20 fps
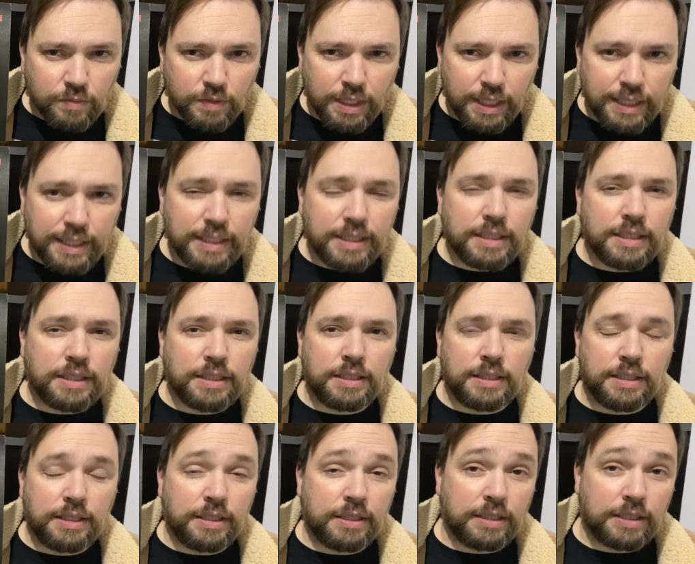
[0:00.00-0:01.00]
in
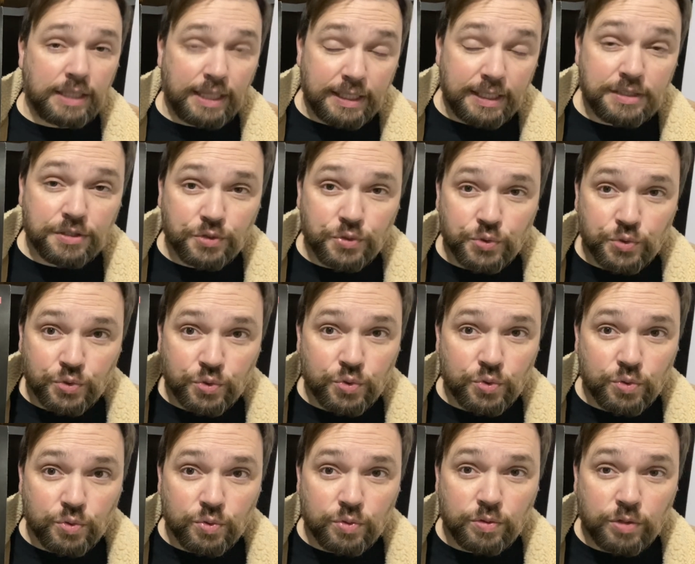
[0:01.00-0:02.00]
a classical
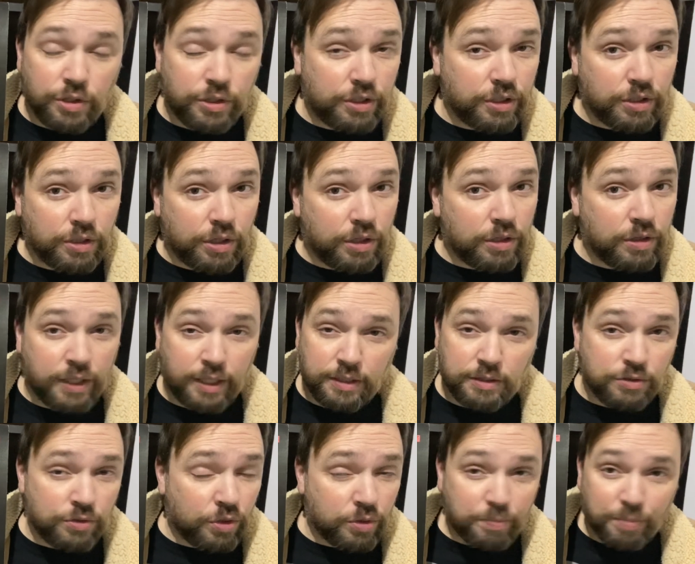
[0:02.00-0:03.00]
school, learning, like,
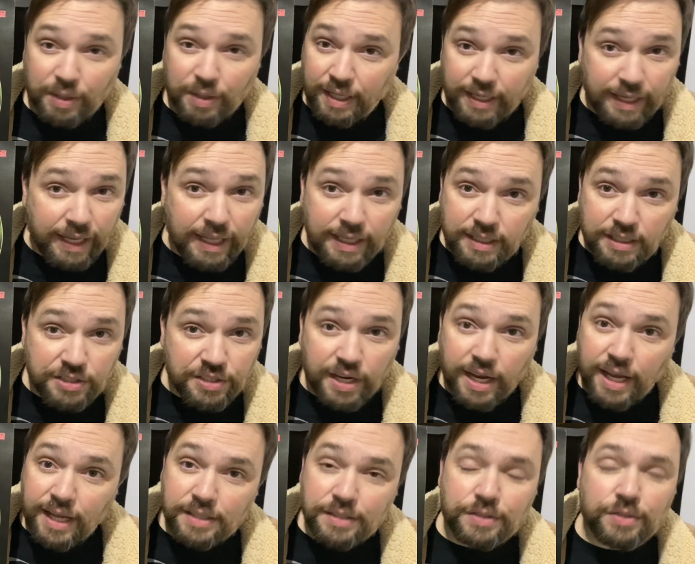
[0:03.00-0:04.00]
not playing any
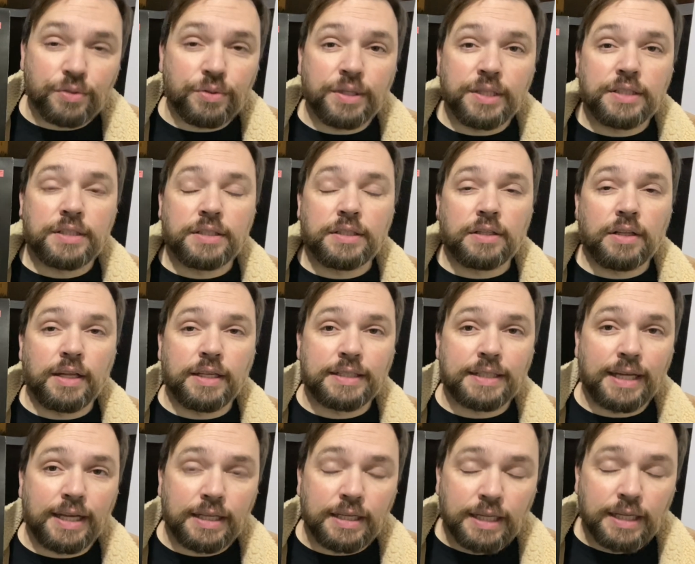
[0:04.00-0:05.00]
jazz or anything like
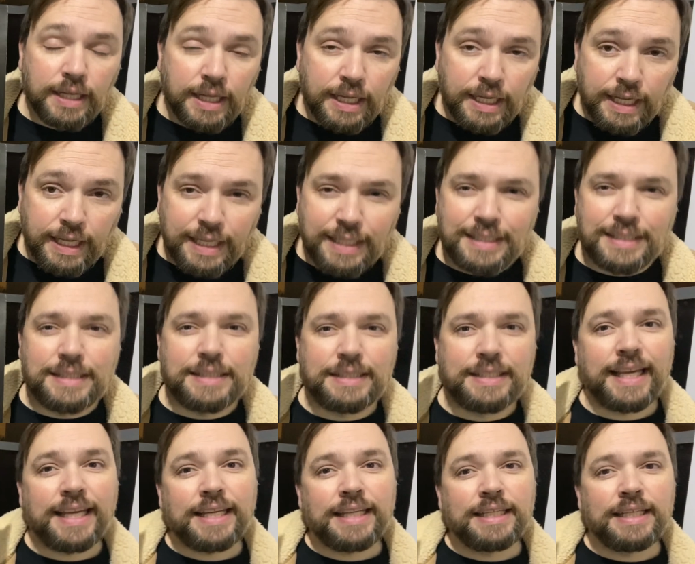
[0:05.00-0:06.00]
that. His
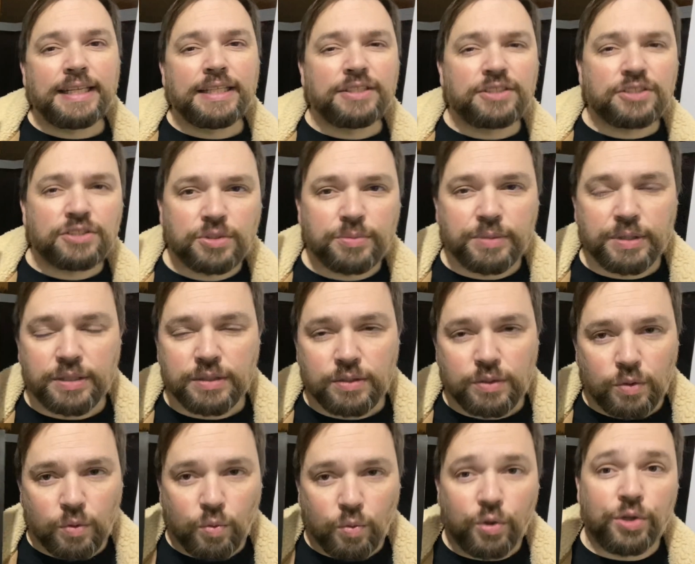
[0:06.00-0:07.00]
second instrument
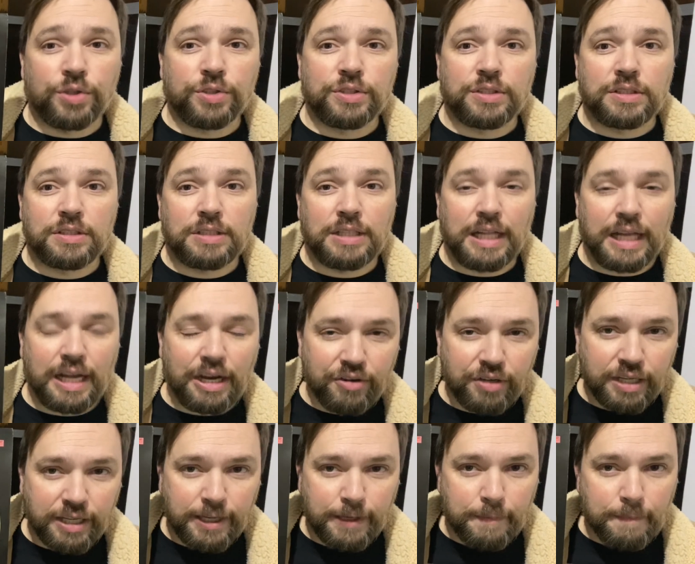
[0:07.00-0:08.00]
was
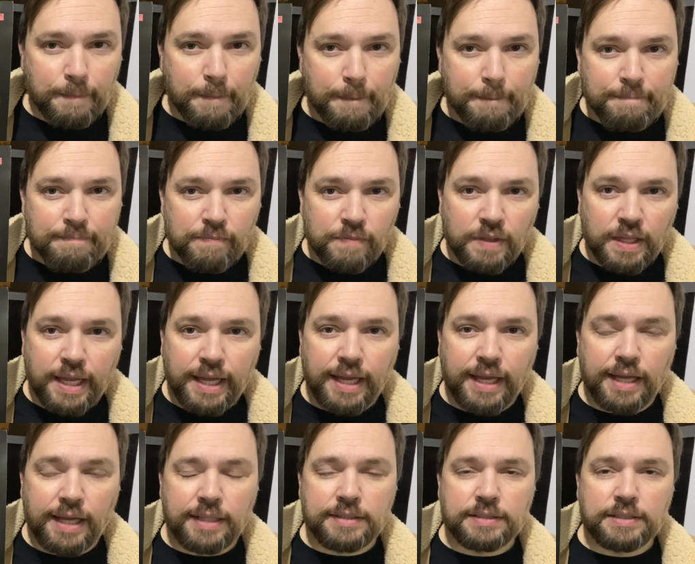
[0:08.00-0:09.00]
clarinet,
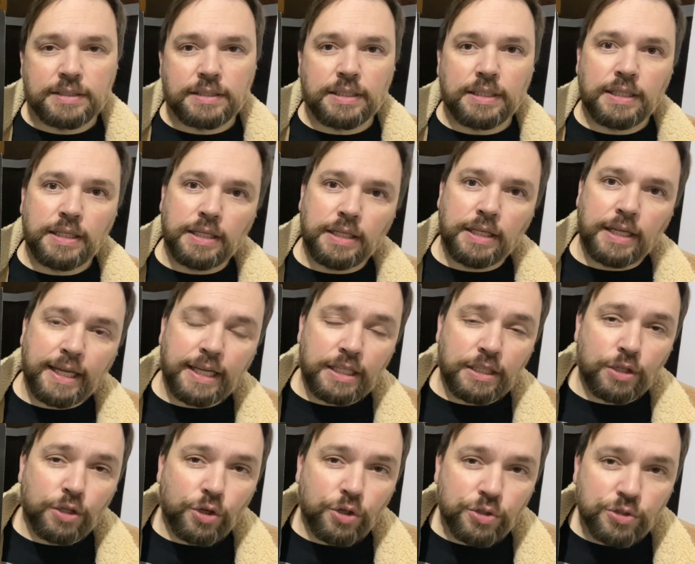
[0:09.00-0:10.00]
and he
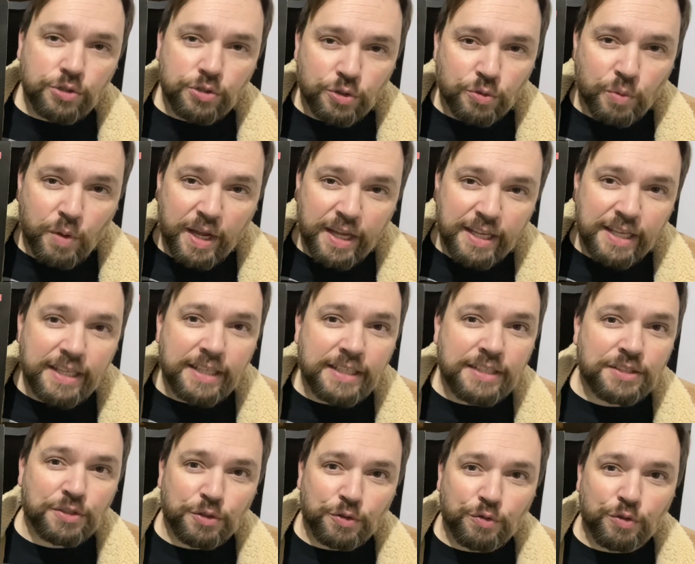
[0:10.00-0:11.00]
learned, the way he
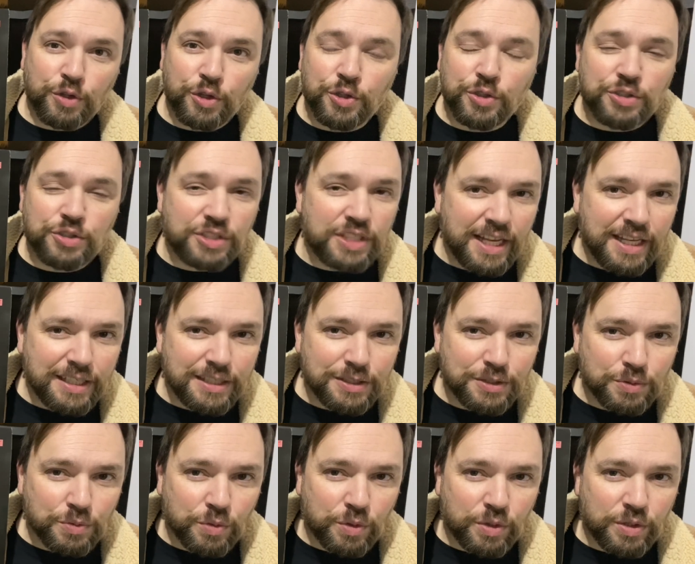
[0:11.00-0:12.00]
sort of learned jazz
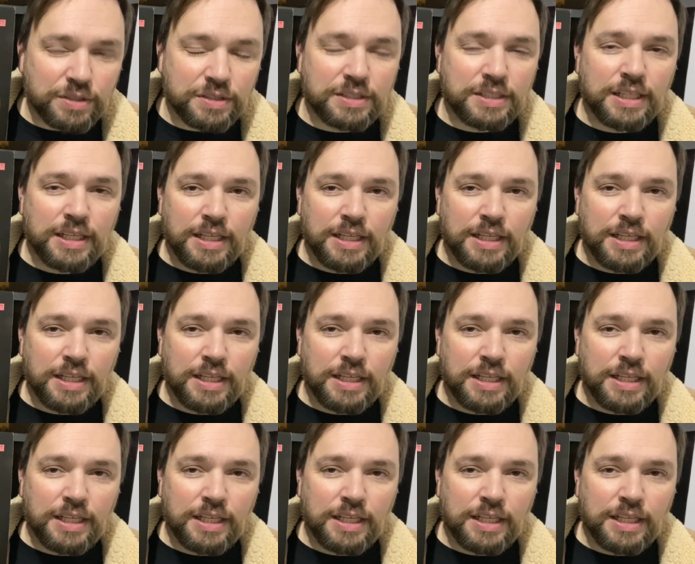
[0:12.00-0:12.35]
was